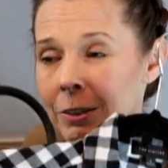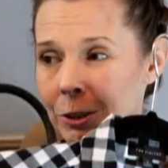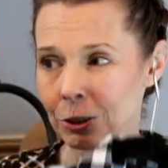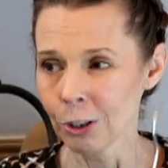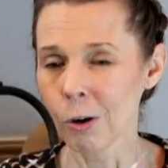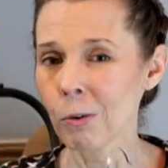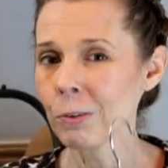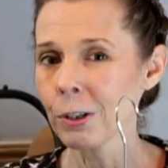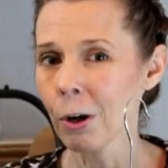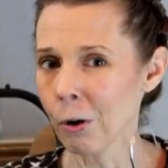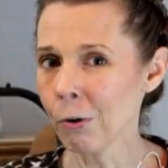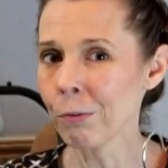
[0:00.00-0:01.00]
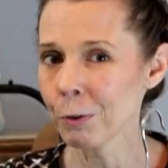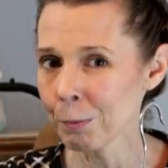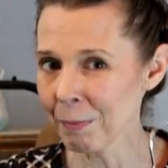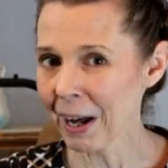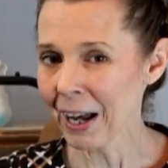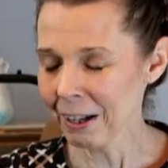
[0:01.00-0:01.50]
Don't
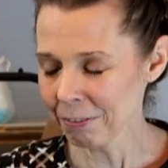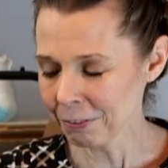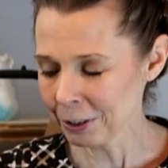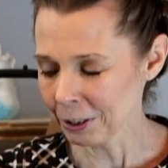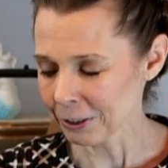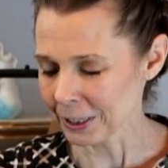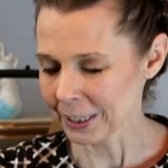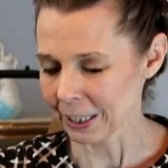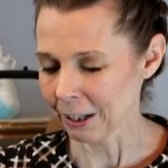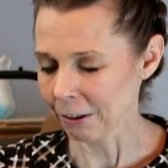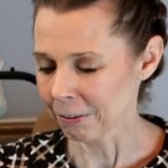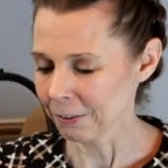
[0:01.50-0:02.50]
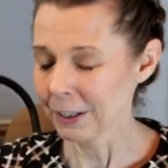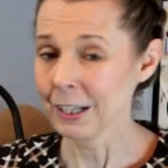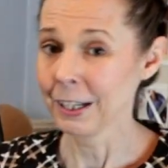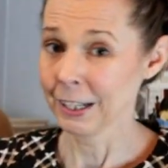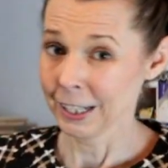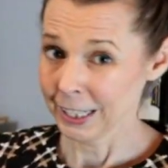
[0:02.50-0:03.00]
overbuy for yourself.
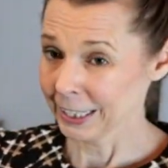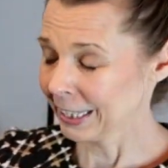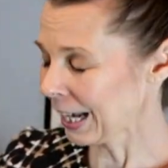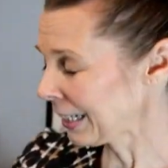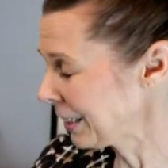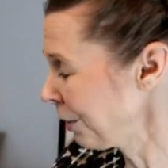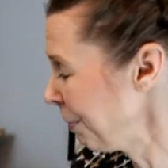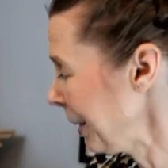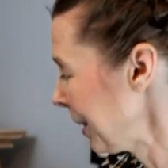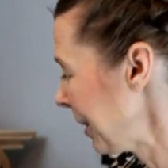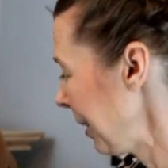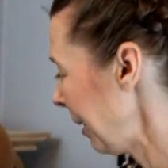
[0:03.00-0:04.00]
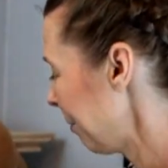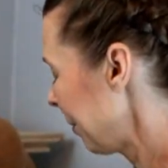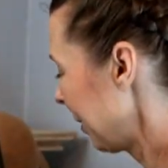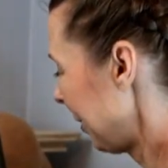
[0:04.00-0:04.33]
That's a big tip.